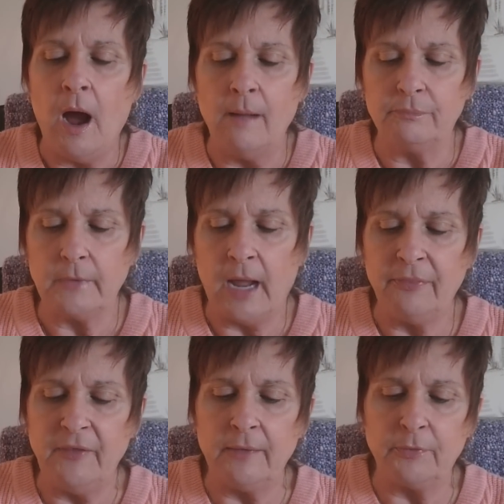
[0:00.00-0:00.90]
Um,
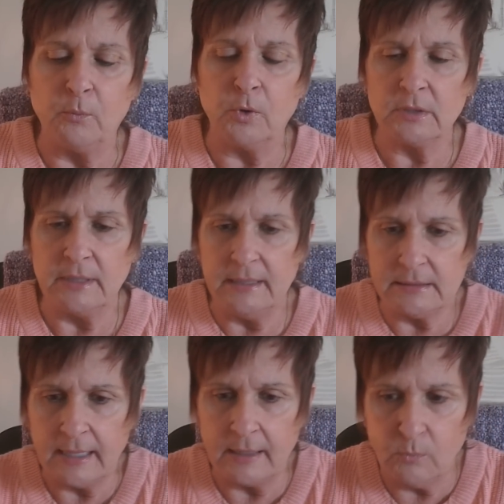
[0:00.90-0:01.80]
I think the word he
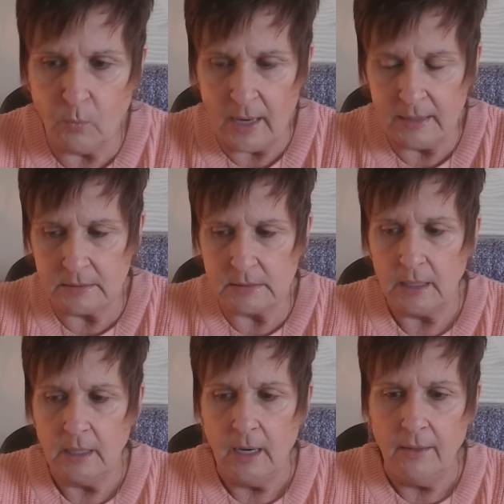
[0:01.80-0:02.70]
said
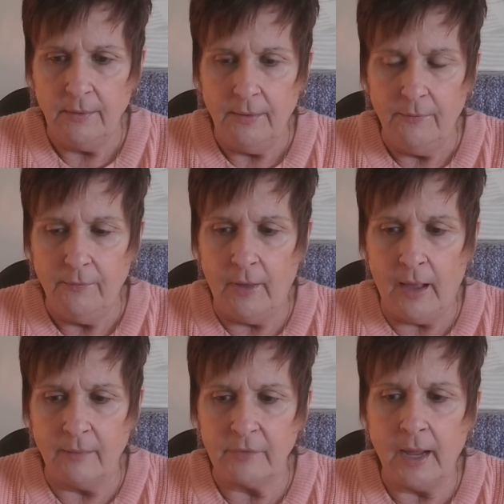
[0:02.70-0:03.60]
was
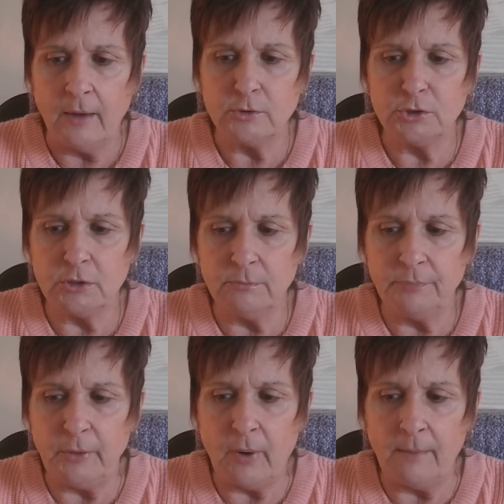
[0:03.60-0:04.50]
uh, the House
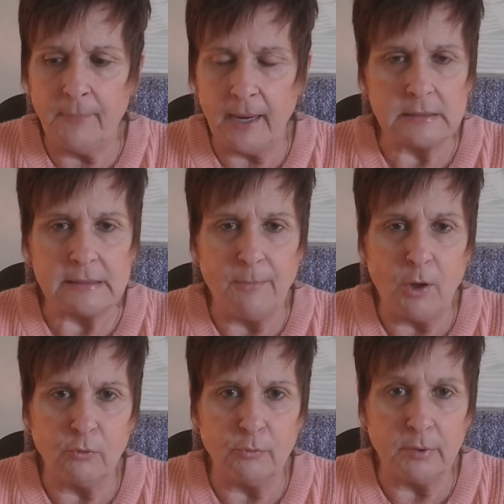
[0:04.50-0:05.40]
shouldn't be run by a
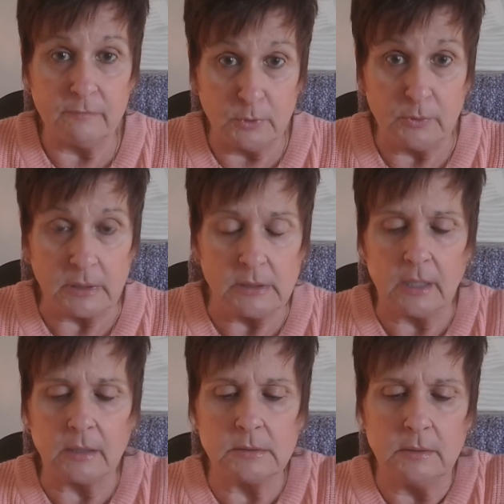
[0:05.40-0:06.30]
small group of
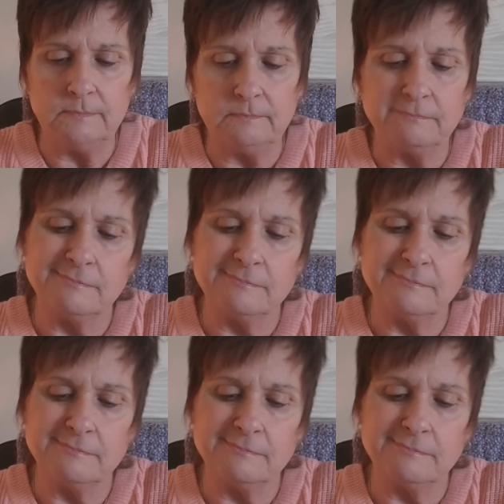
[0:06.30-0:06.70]
lunatics.